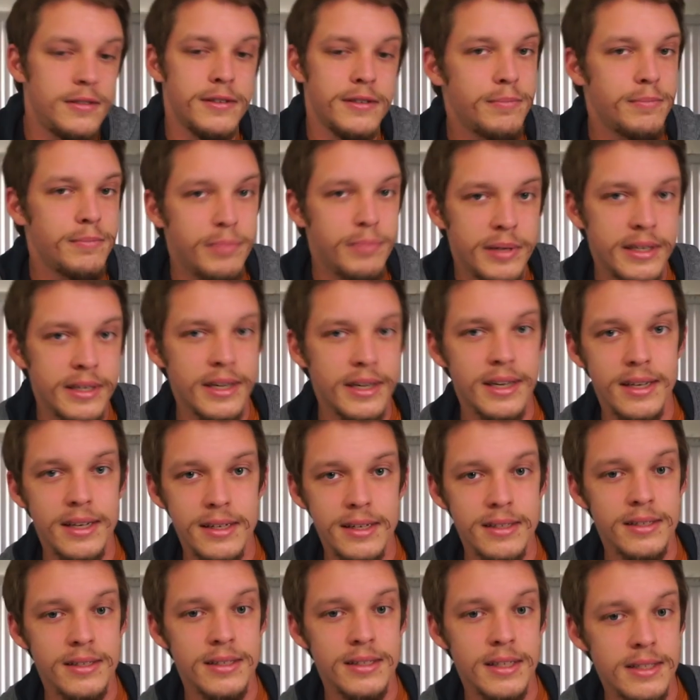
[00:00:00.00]
Just
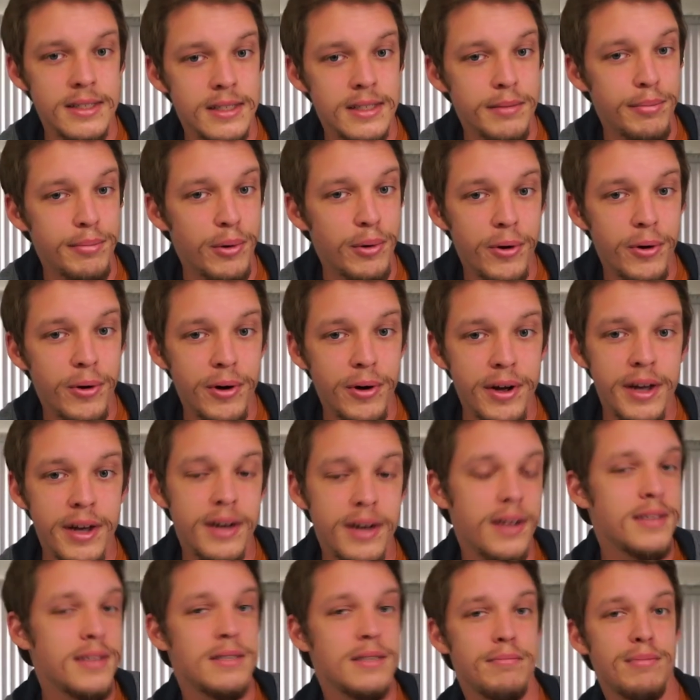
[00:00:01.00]
because it's a
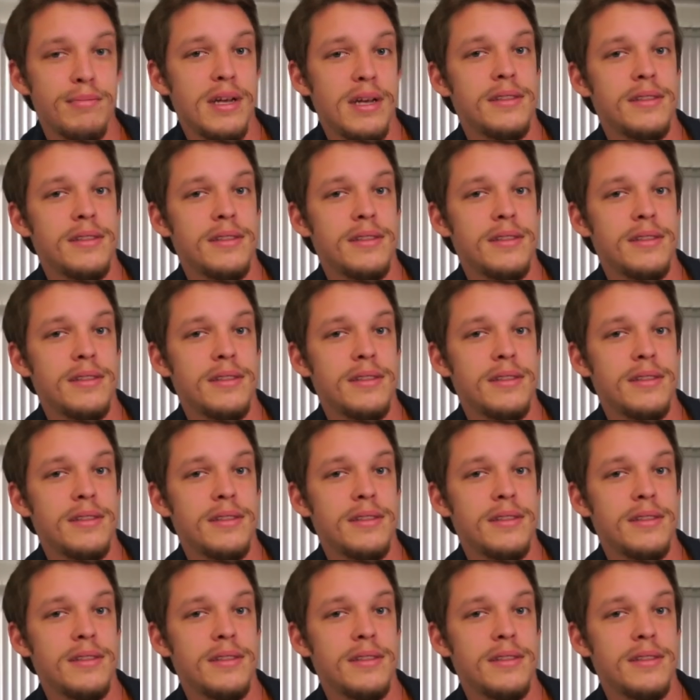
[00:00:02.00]
boy doesn't